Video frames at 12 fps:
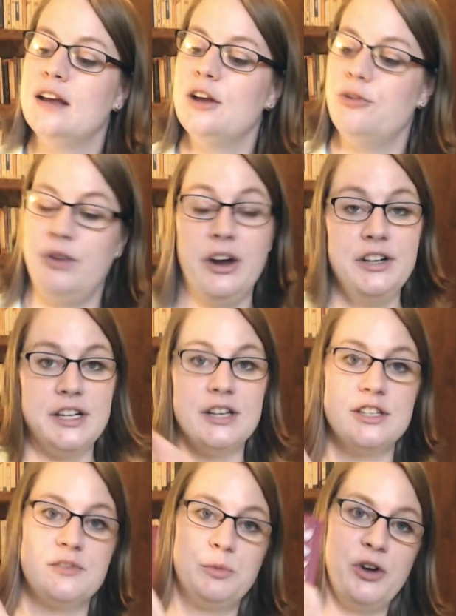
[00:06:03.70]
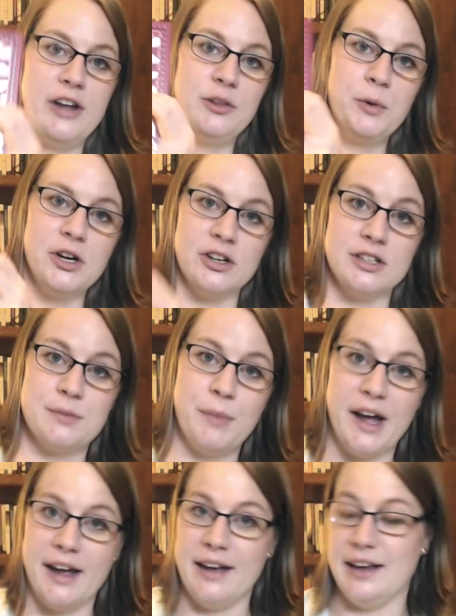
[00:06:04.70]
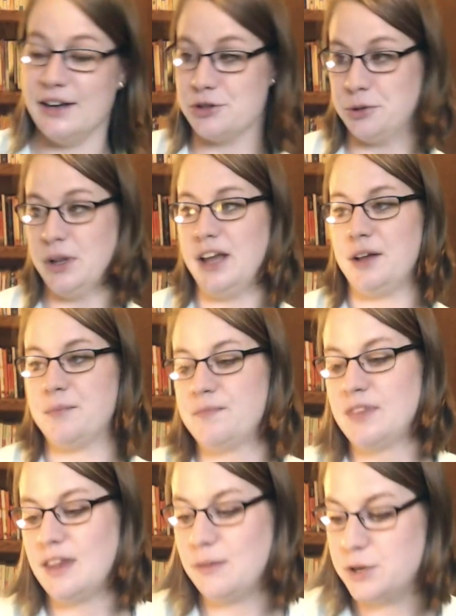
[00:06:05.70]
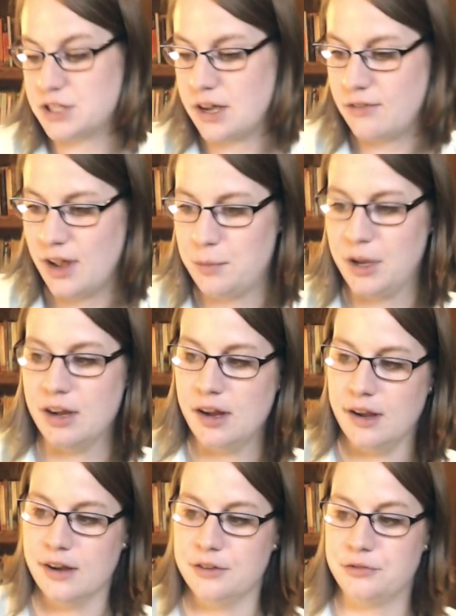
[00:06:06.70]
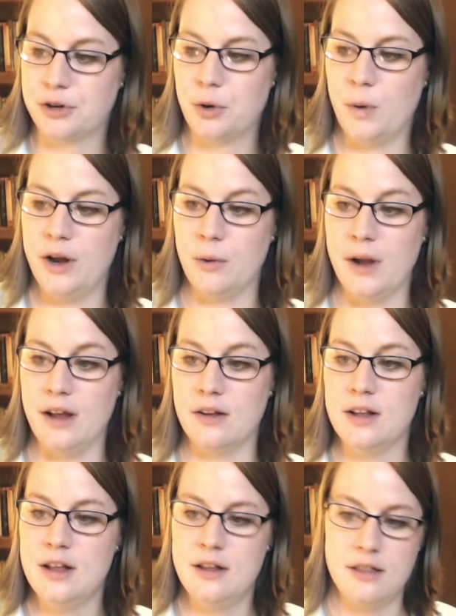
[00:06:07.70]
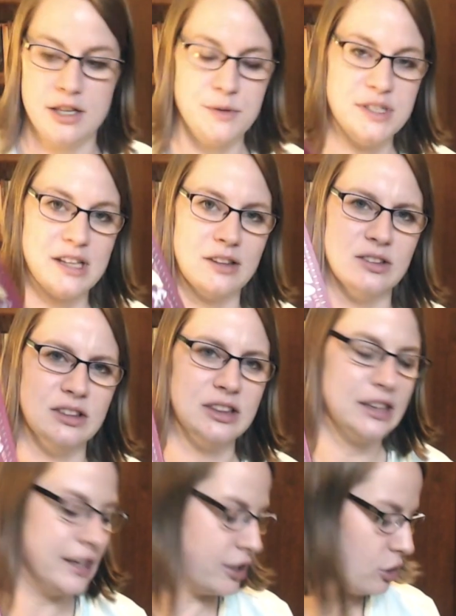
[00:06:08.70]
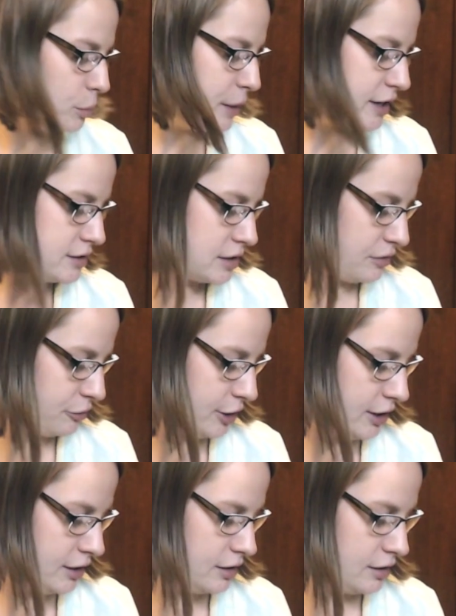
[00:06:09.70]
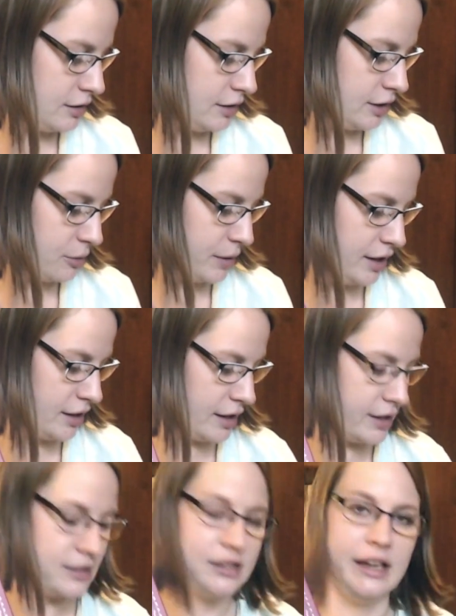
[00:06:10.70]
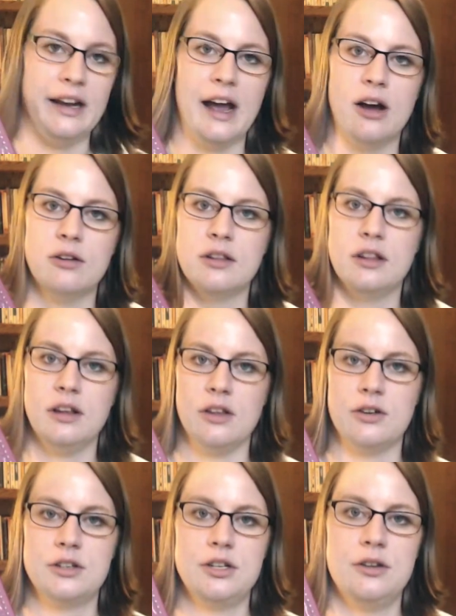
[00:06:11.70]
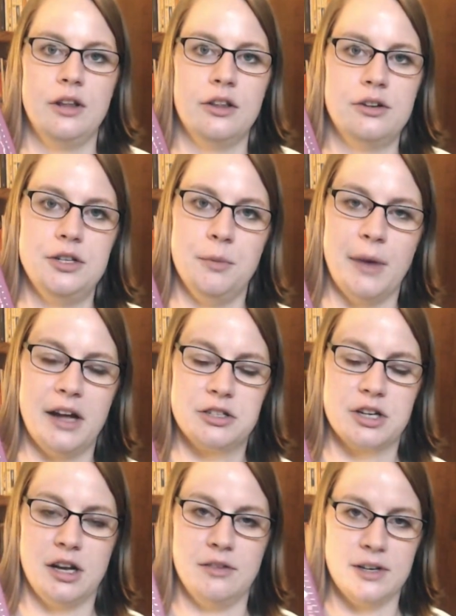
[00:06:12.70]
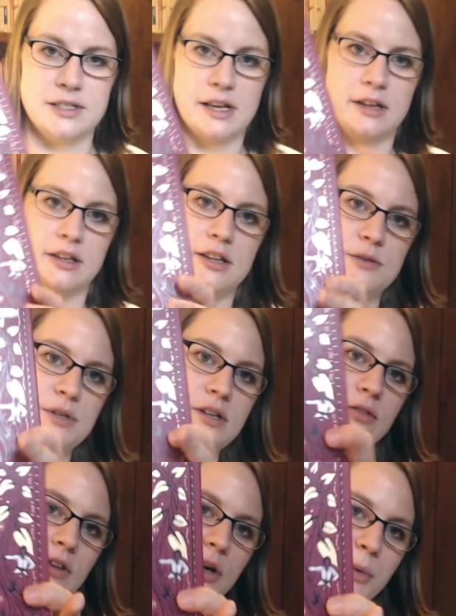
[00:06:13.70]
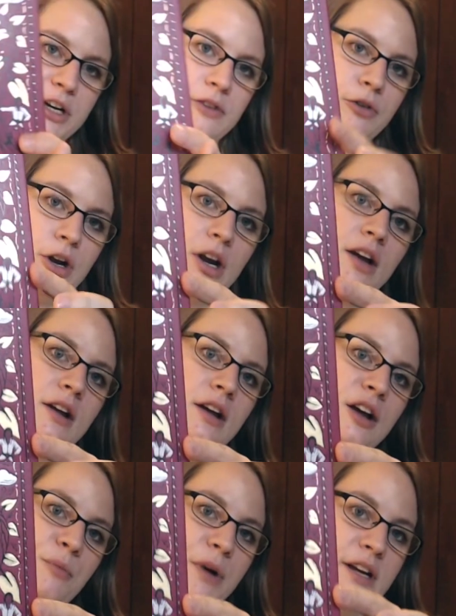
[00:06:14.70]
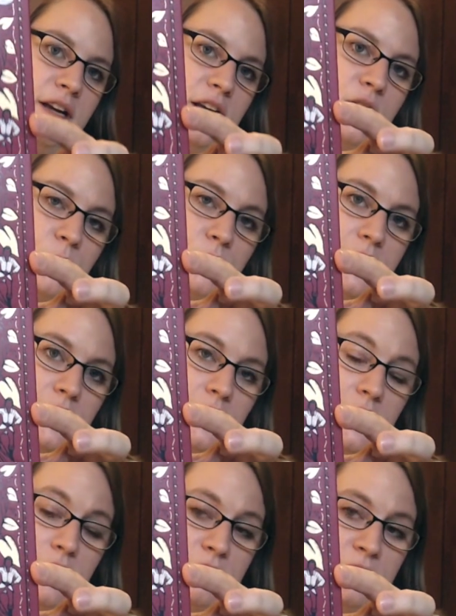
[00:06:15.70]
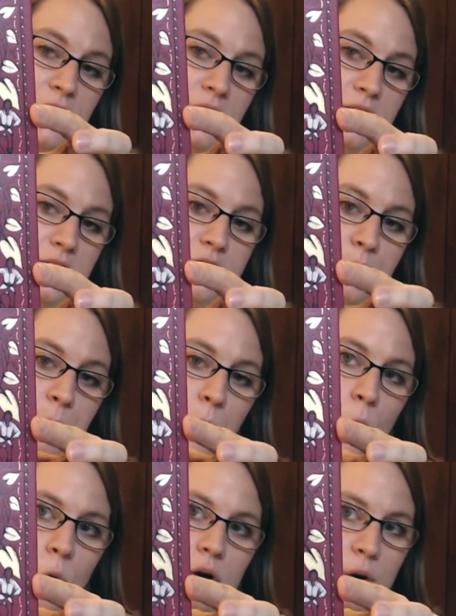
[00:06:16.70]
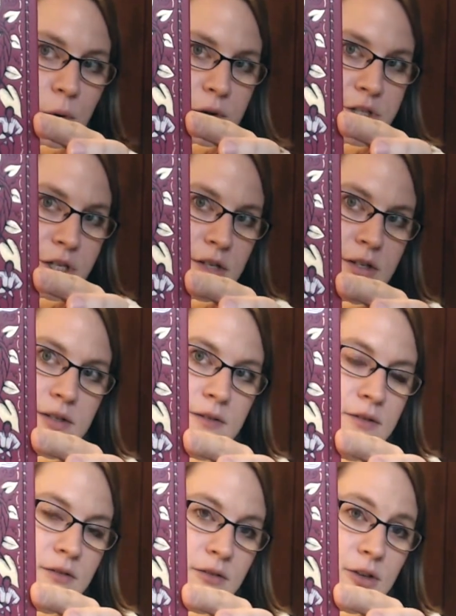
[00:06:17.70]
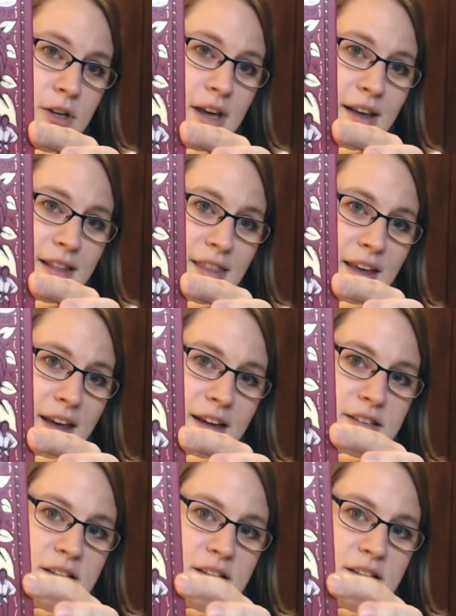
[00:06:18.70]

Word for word: Fairy Tales from Around the World by Andrew Lang, which I've had my eye on for quite a while. This one's a little bit different in the way that it's laid out than the other two. The other two match kind of exactly. This one's a little bit different, but equally, if not even more gorgeous. Look at that.